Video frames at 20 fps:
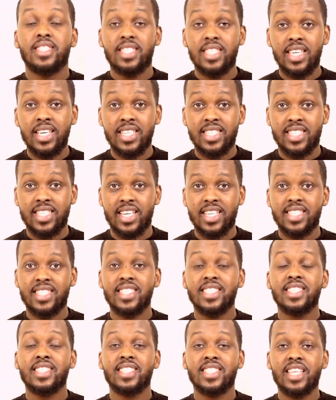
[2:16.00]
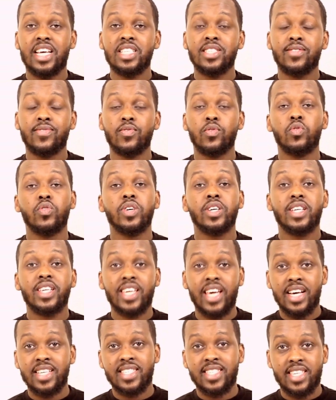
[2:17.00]
CSS stands for
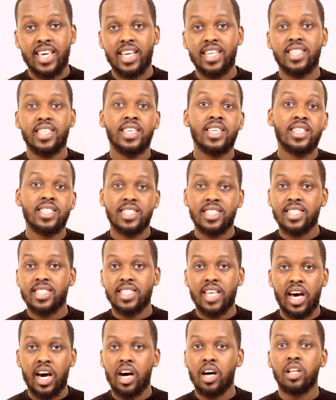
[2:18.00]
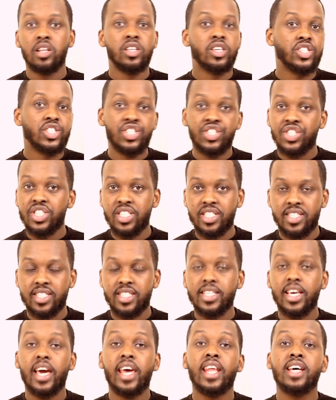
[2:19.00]
Cascading Style Sheet,
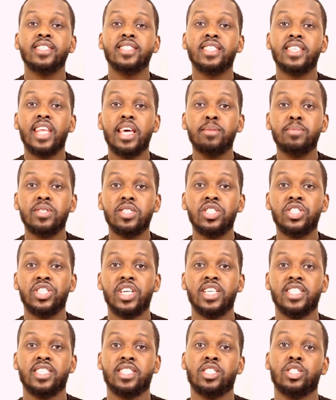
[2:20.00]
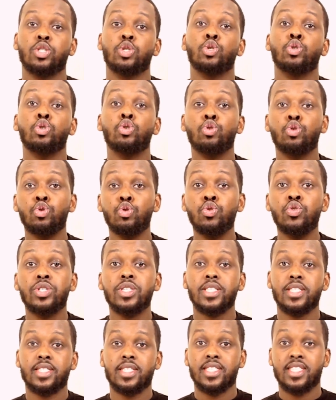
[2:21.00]
and as the name suggests, you use
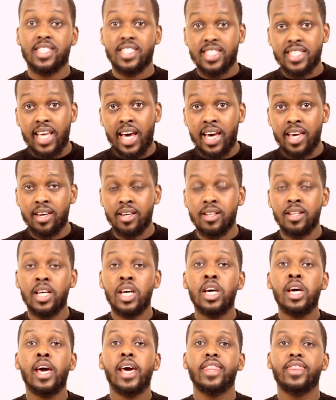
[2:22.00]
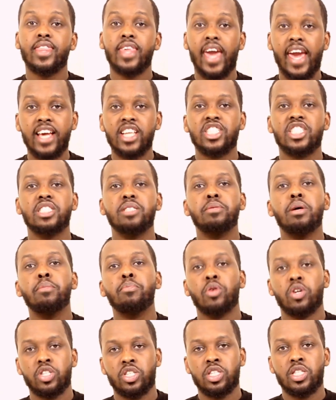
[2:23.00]
it to style the HTML
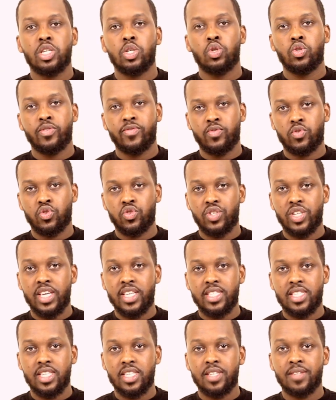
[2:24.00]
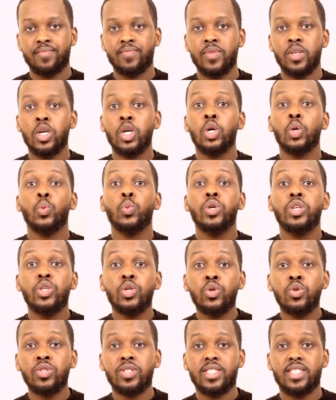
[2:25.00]
body that you've created. We
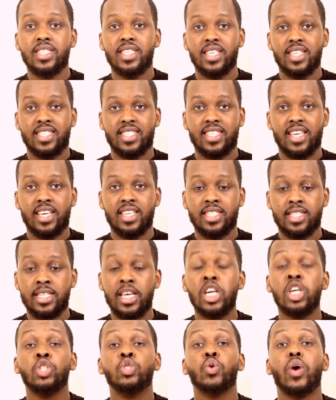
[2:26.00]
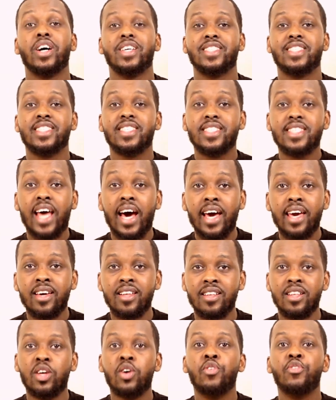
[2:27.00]
use CSS to add
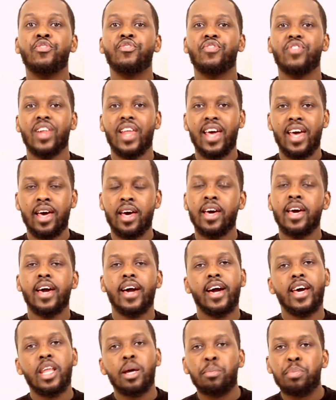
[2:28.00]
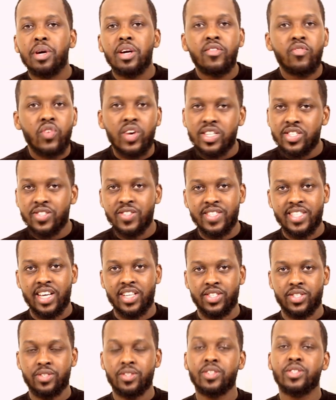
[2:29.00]
style, flair, and a bit of razzle
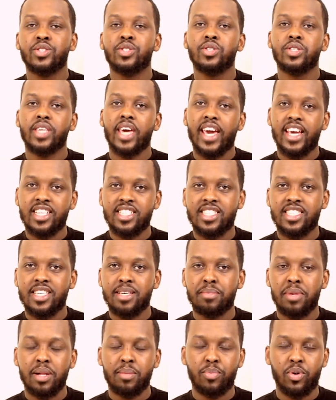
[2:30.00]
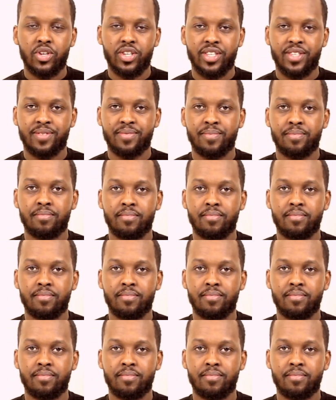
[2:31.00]
dazzle to the HTML body.